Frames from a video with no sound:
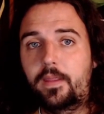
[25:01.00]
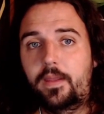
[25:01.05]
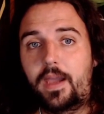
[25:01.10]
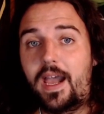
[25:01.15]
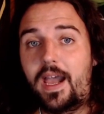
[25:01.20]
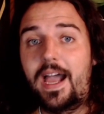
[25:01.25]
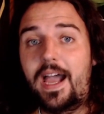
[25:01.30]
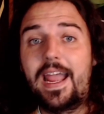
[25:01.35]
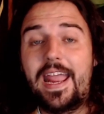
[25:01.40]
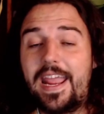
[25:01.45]

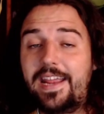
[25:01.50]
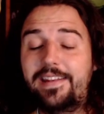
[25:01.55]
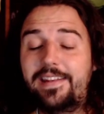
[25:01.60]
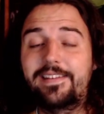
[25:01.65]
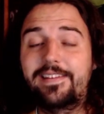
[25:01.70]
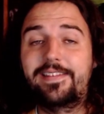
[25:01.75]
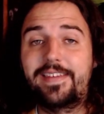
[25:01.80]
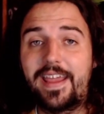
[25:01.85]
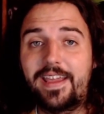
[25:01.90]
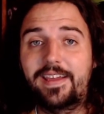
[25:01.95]
I hate to
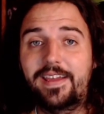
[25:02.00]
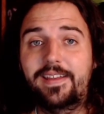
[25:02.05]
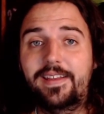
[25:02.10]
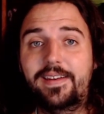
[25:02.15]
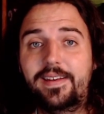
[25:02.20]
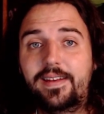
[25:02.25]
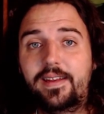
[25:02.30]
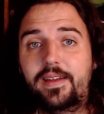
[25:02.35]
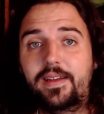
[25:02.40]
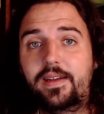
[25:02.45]
say it,
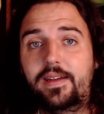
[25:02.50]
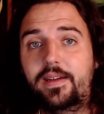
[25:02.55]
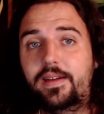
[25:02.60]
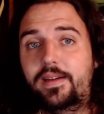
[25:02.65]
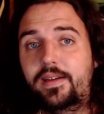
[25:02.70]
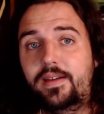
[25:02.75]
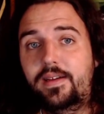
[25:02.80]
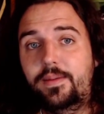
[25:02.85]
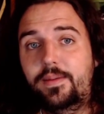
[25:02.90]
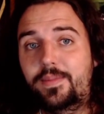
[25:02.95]

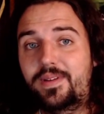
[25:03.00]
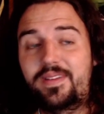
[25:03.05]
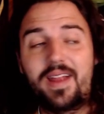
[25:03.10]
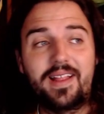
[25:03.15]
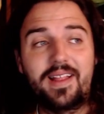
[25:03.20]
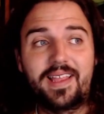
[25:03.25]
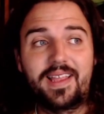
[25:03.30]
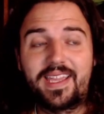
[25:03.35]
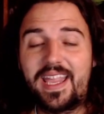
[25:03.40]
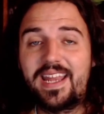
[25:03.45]
but it's not
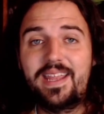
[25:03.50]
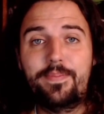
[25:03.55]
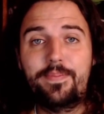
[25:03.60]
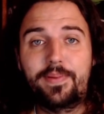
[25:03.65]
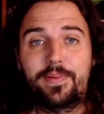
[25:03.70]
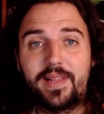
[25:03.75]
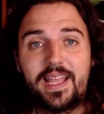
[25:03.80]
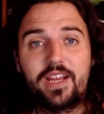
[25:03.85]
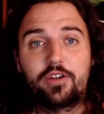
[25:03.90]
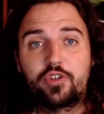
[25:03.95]
like any
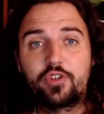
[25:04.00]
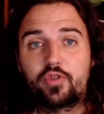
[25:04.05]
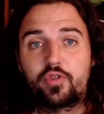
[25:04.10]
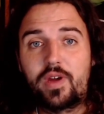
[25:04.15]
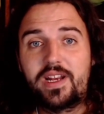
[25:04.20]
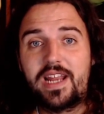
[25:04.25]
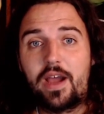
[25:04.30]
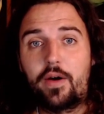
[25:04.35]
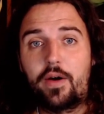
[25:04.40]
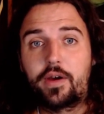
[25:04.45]
players right
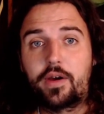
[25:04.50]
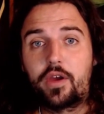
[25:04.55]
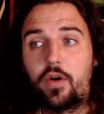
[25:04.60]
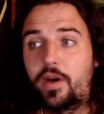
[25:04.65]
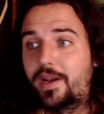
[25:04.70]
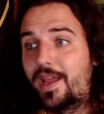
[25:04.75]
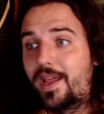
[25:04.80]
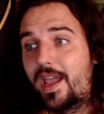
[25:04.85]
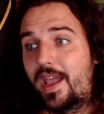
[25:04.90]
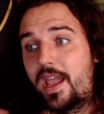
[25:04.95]
now are going,
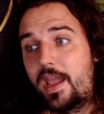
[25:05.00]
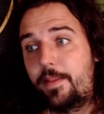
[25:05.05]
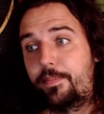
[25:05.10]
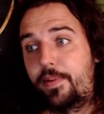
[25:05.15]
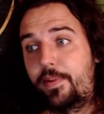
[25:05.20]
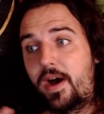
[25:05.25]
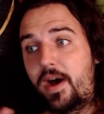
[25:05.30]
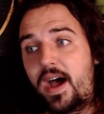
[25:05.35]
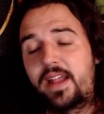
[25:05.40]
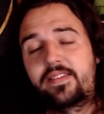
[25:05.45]
hey,
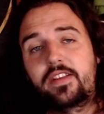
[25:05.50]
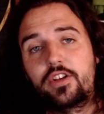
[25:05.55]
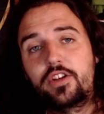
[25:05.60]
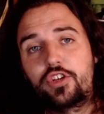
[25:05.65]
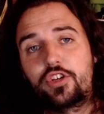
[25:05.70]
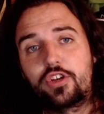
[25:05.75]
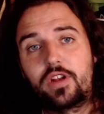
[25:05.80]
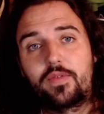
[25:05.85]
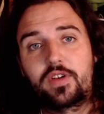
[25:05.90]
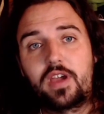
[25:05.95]
Boston
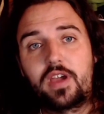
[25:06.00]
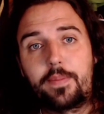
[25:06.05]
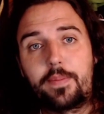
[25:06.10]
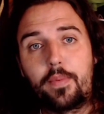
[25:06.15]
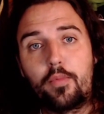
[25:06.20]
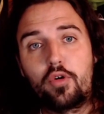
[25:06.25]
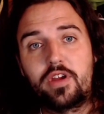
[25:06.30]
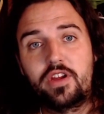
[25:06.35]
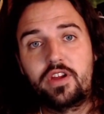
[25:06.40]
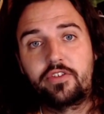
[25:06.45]
should have a couple
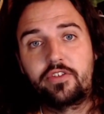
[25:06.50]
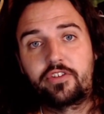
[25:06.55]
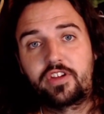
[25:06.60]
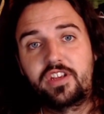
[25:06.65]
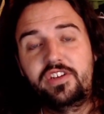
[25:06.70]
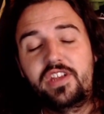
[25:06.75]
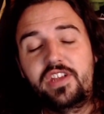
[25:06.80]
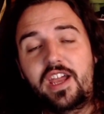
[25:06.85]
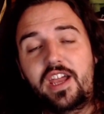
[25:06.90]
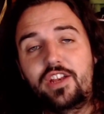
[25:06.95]
more years of
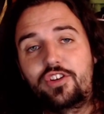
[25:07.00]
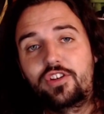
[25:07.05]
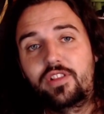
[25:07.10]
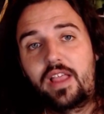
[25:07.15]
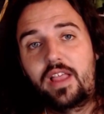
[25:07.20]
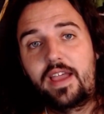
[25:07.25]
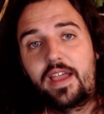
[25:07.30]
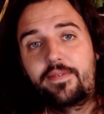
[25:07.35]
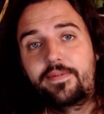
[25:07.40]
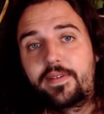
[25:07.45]
contention
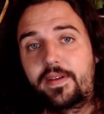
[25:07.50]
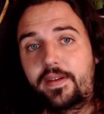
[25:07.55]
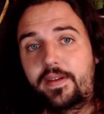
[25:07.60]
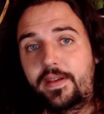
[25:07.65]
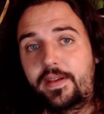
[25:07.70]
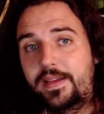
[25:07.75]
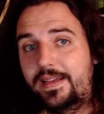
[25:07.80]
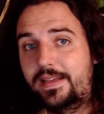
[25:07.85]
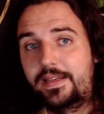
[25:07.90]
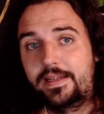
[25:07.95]
left.
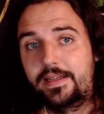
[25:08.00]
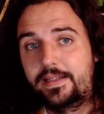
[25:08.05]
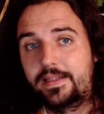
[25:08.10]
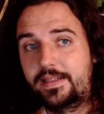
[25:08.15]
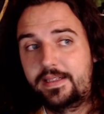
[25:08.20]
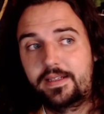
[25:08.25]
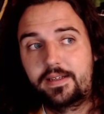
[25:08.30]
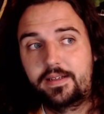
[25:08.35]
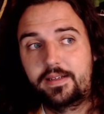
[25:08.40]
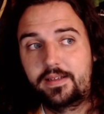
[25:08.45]

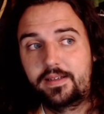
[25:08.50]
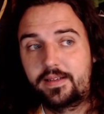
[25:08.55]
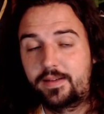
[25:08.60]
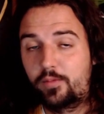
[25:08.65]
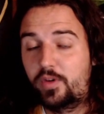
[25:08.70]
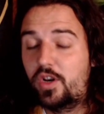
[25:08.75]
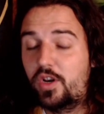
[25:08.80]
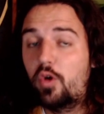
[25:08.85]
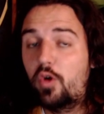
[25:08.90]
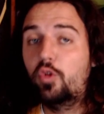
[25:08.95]

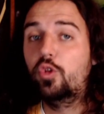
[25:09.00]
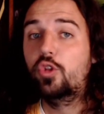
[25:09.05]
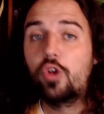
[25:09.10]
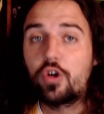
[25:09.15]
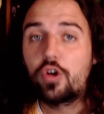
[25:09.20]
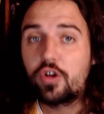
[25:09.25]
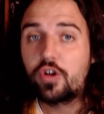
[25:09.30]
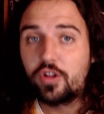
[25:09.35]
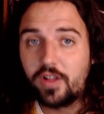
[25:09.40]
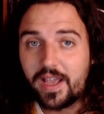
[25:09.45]
We don't
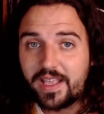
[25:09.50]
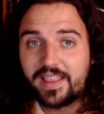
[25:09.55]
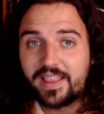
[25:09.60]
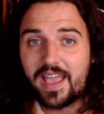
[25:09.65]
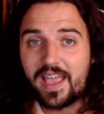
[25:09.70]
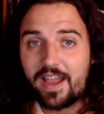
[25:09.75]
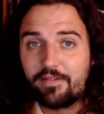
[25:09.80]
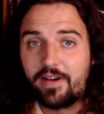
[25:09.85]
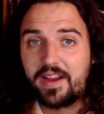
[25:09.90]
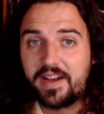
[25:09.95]
look like
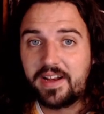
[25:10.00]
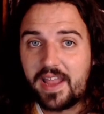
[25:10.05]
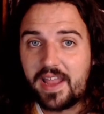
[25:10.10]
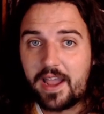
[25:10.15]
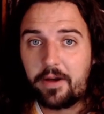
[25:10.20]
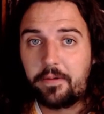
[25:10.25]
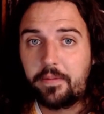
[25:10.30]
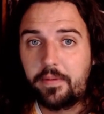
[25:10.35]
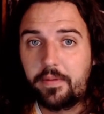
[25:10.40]
that right now.